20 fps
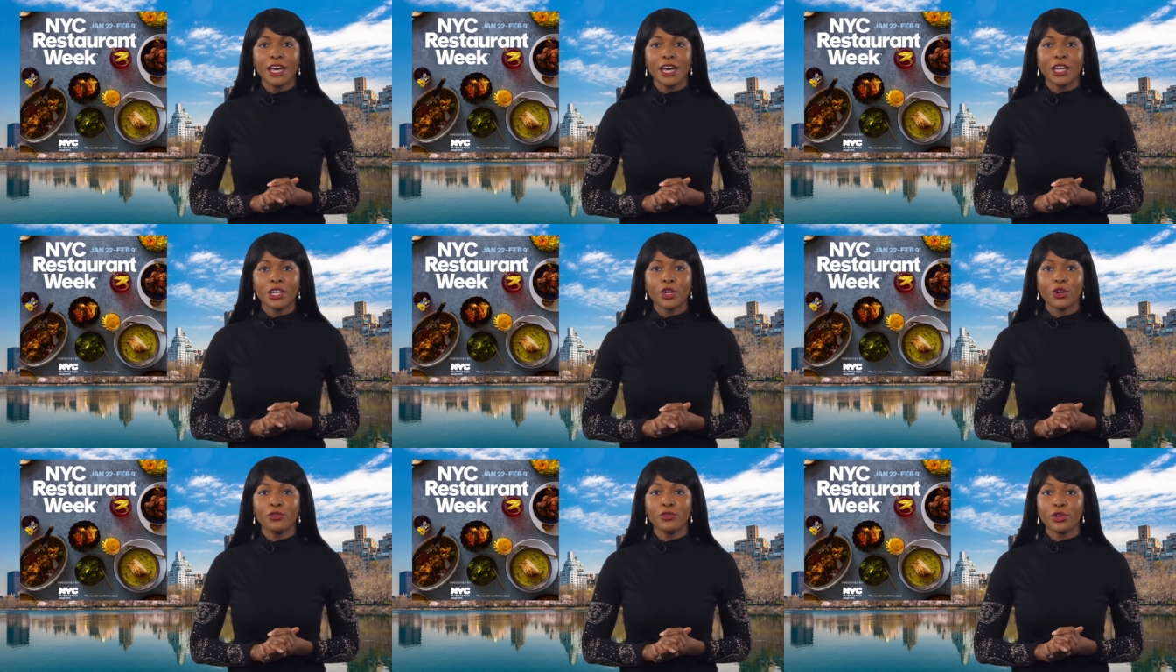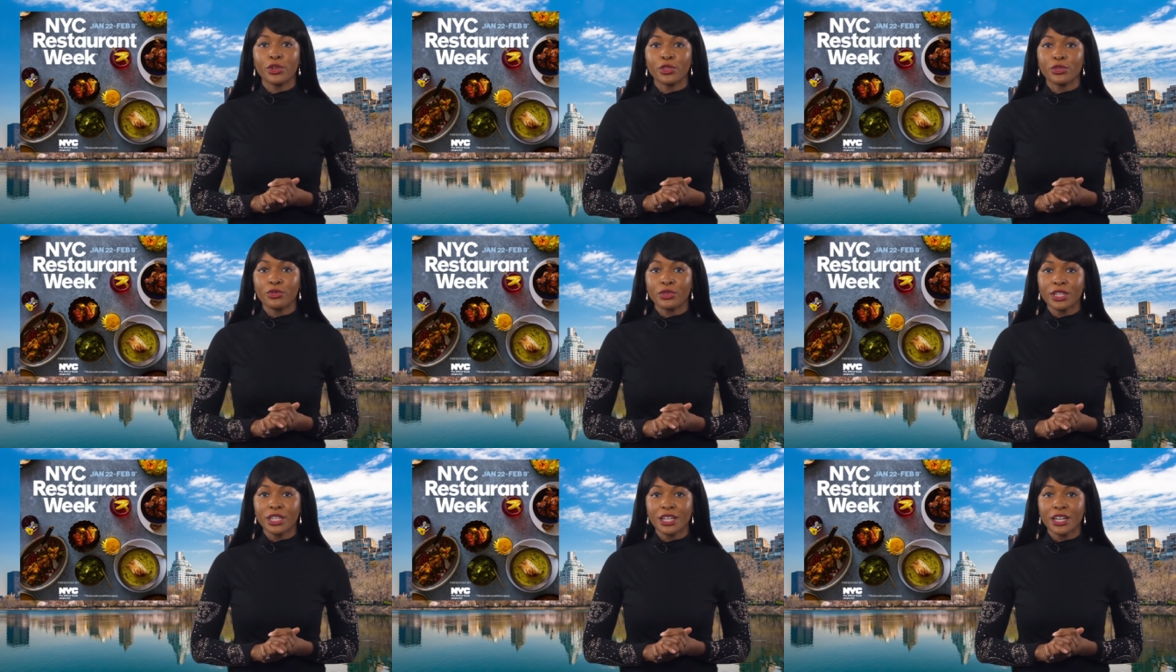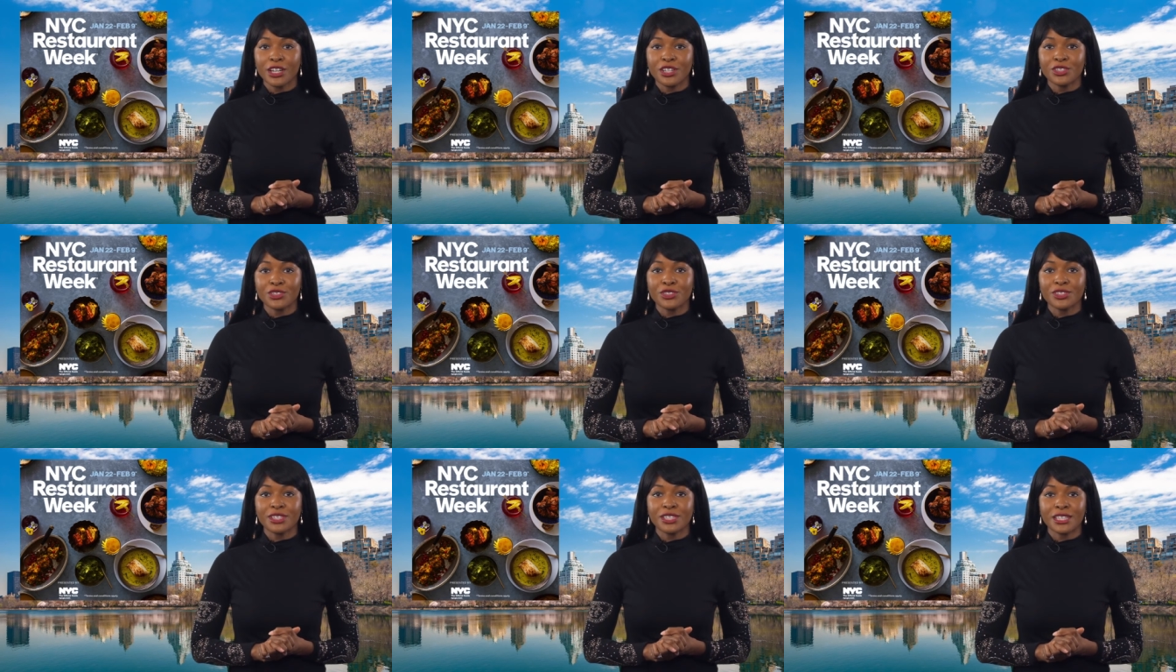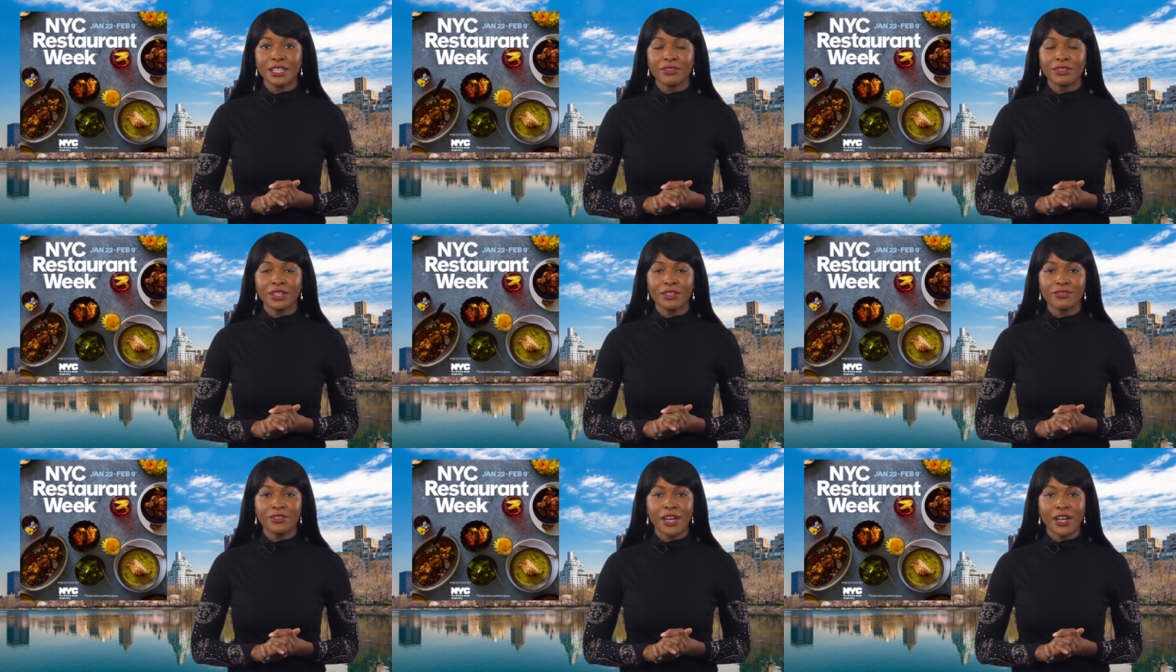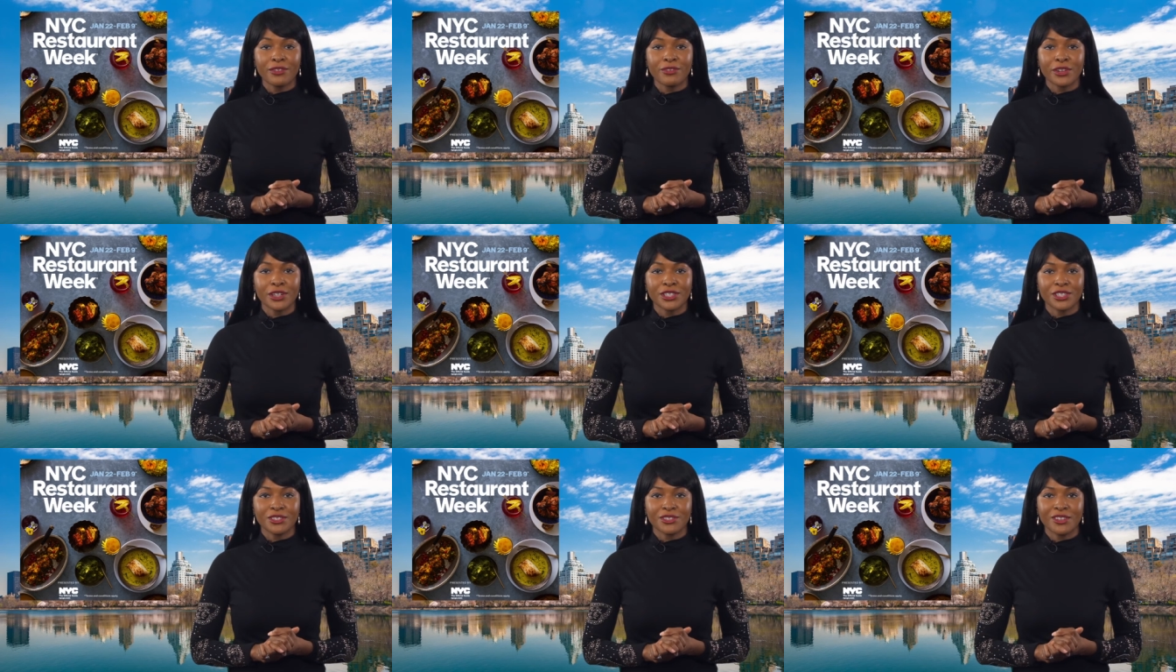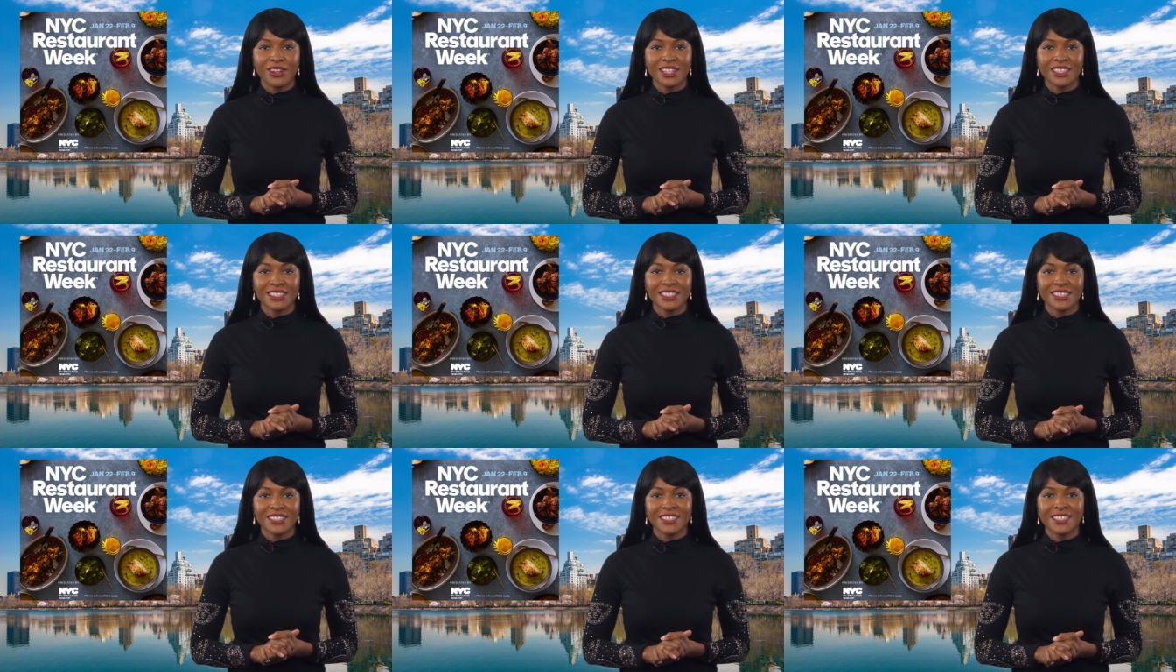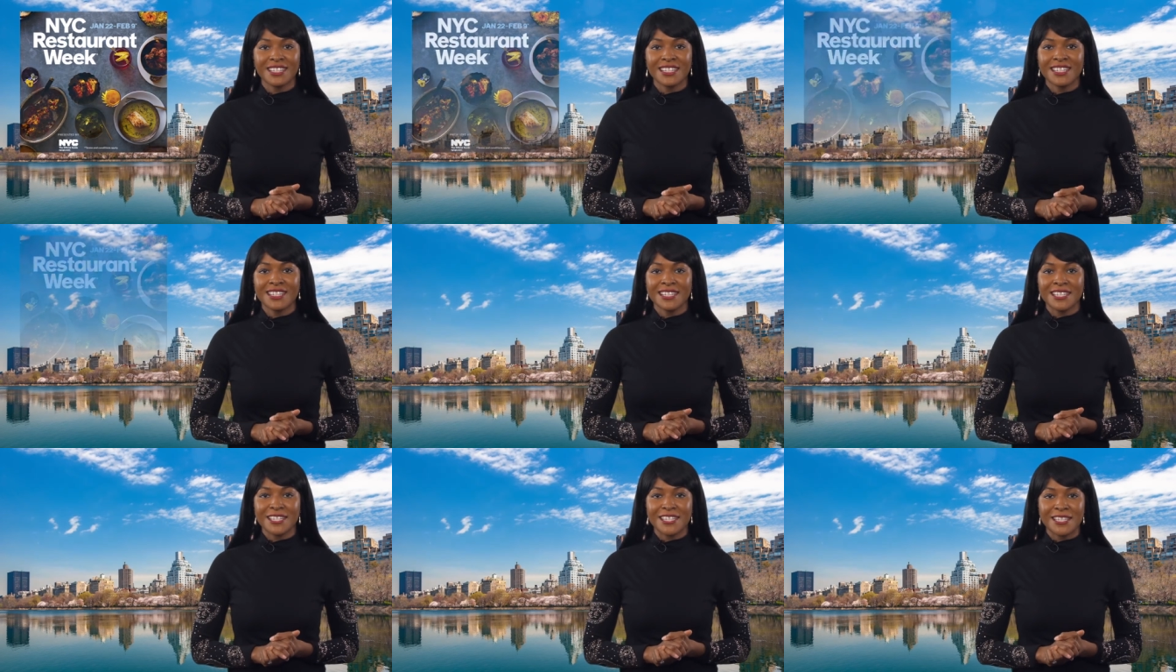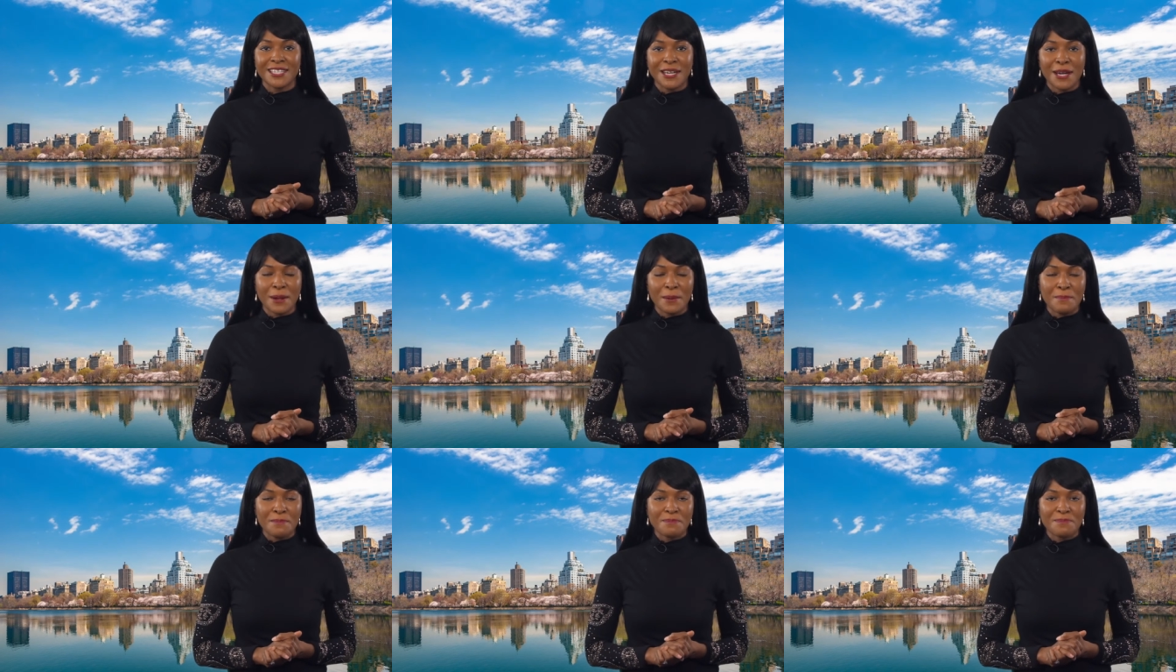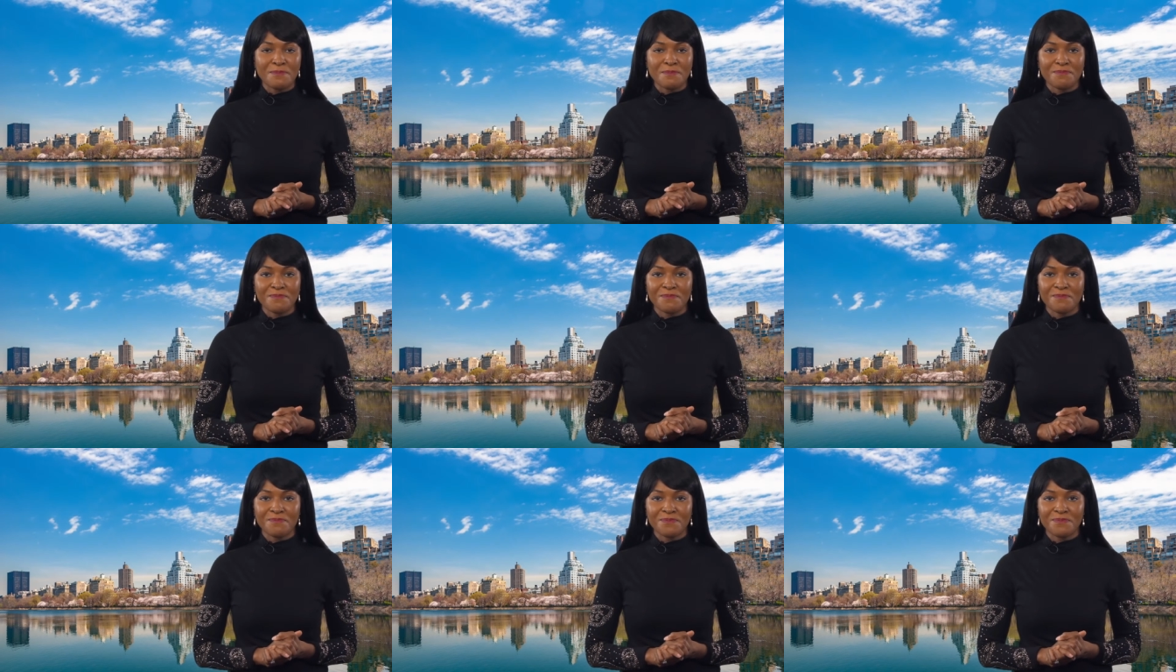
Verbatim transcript: at over 375 restaurants. Yum.